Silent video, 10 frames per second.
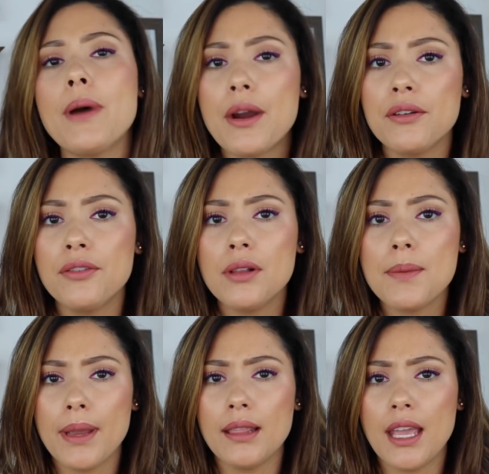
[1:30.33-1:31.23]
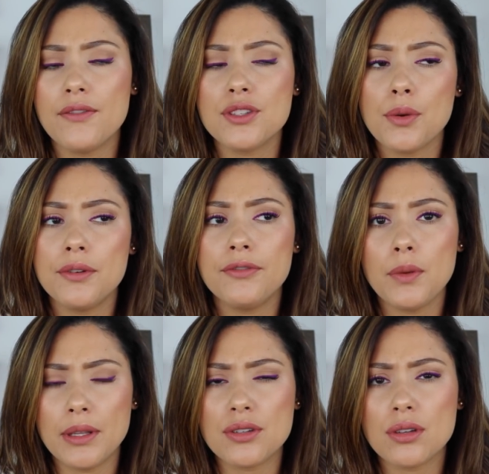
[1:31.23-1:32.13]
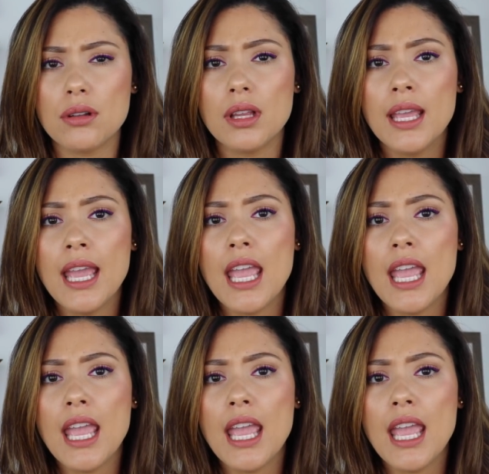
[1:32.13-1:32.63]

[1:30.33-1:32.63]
powerful in my life, so influential.